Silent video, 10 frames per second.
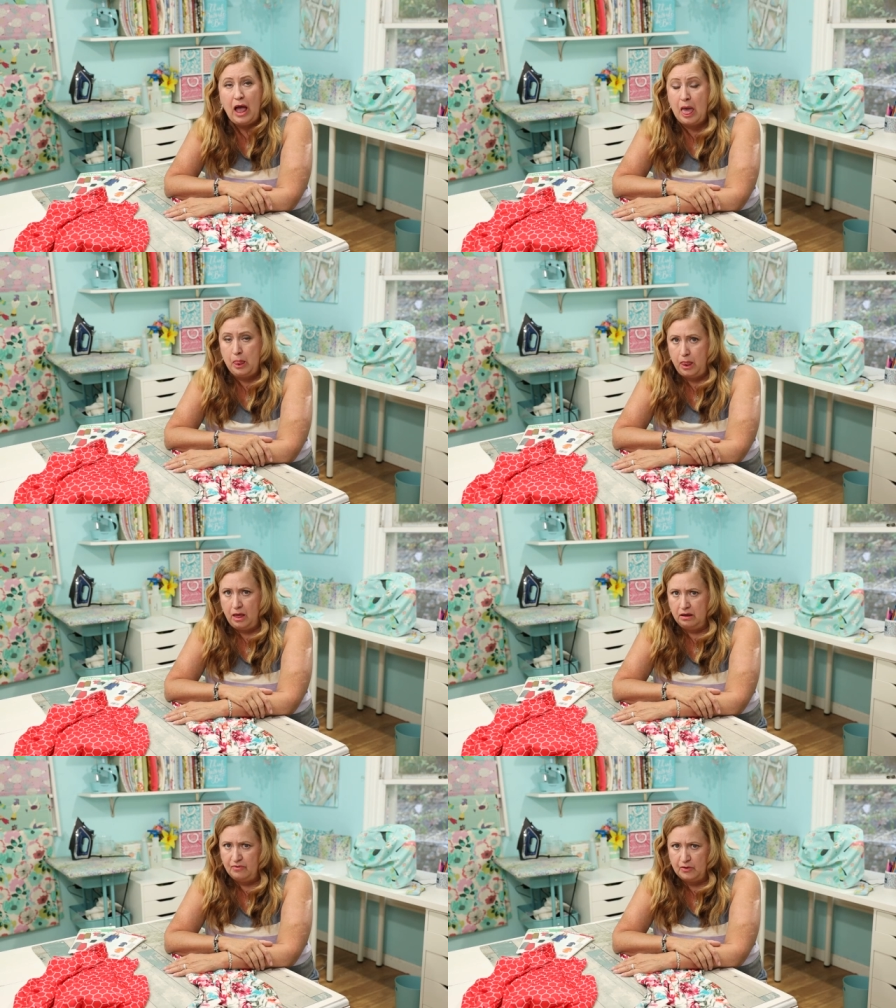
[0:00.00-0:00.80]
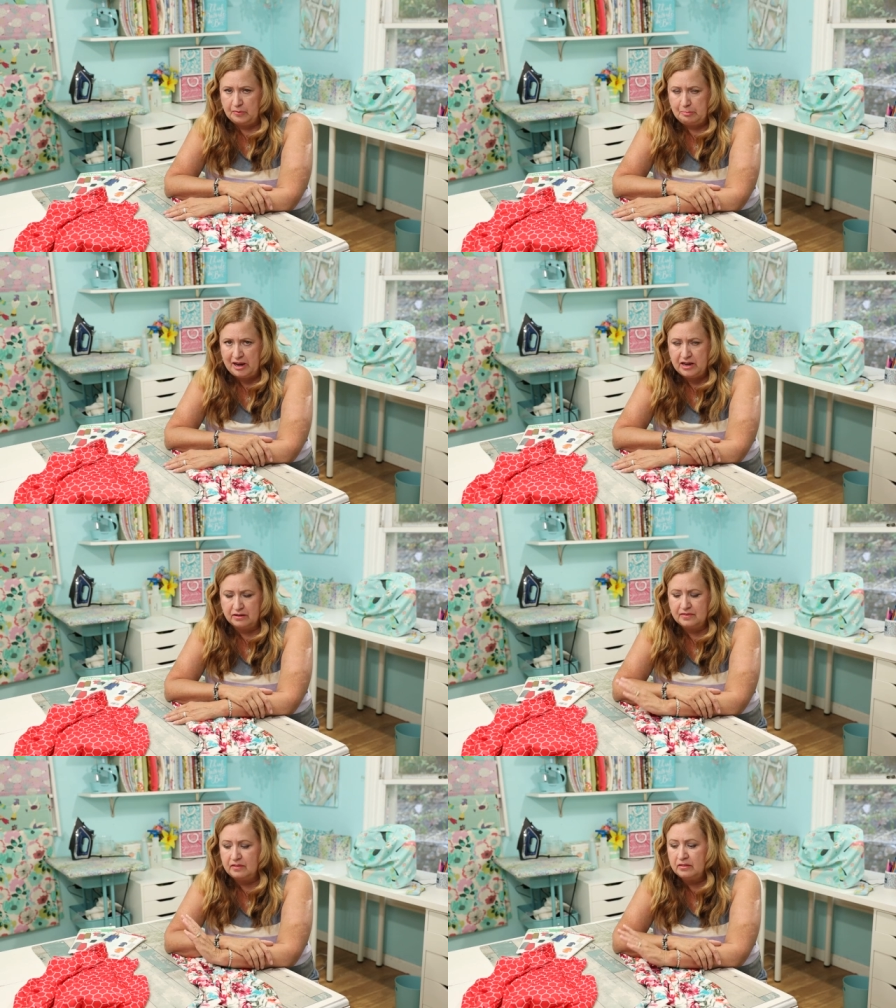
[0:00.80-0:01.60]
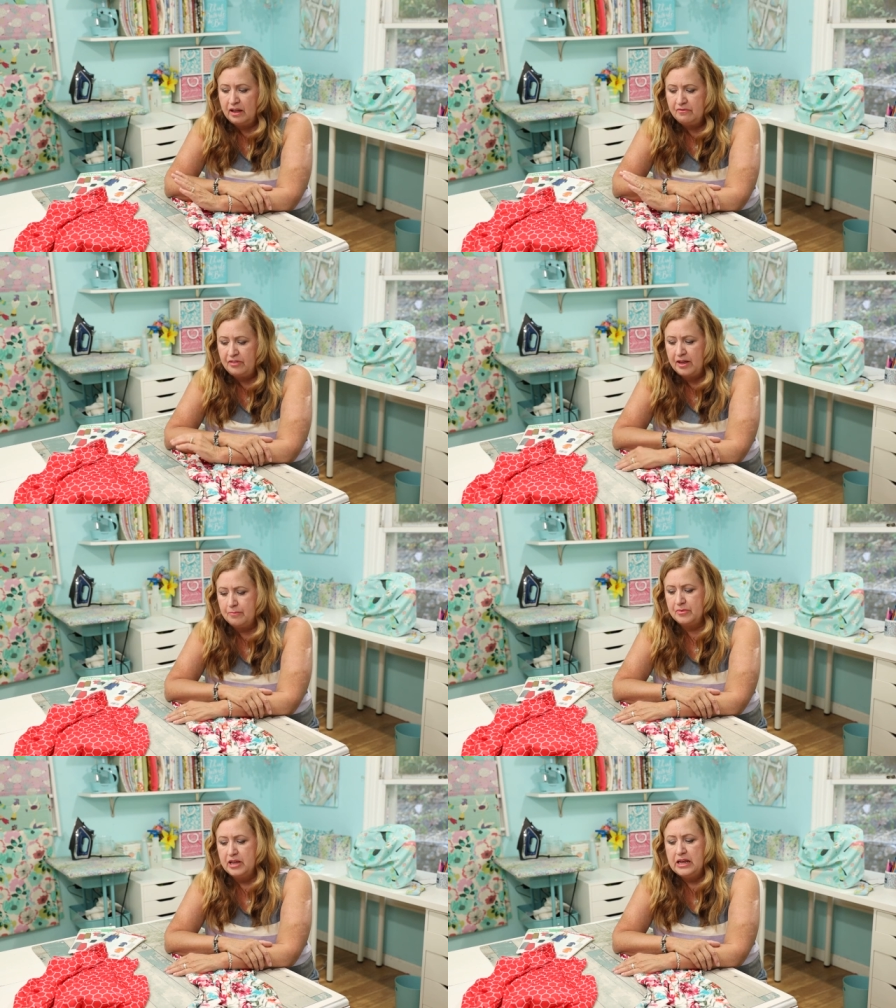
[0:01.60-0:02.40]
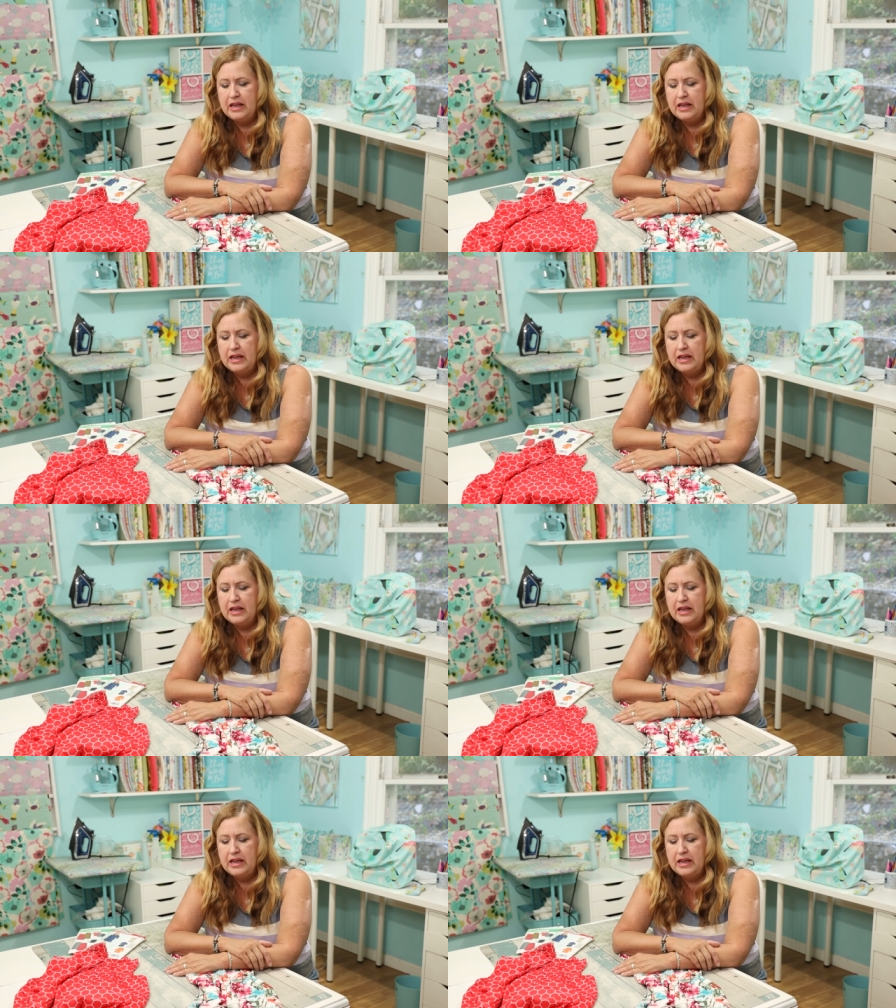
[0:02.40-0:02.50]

I love those pants, love them.